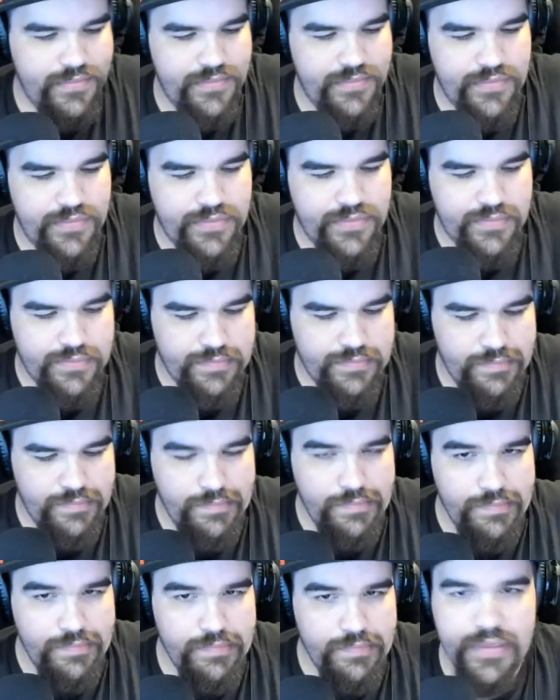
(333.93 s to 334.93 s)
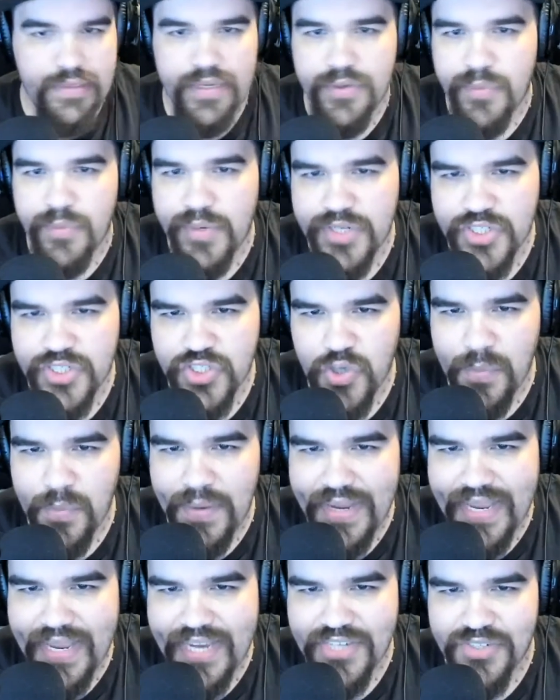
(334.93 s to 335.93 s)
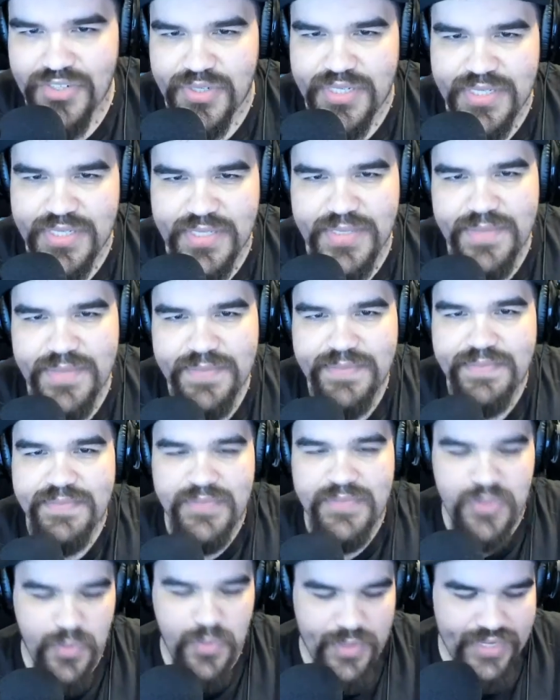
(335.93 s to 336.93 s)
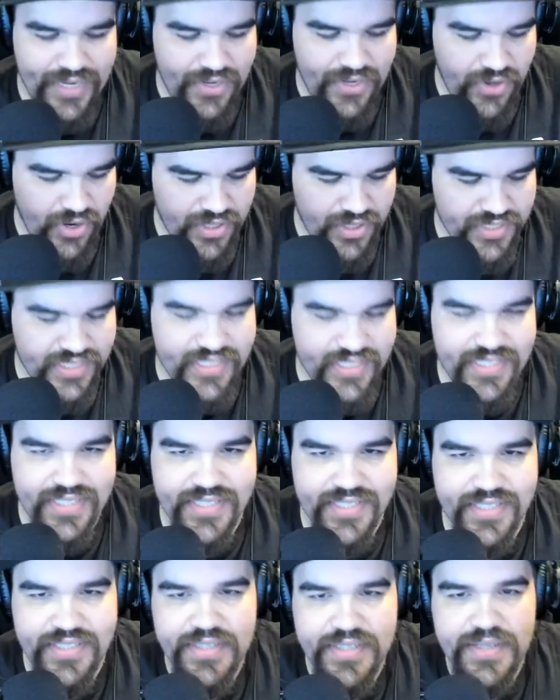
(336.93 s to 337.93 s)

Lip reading: So, I don't want to show my address. Don't want to get doxed, kids.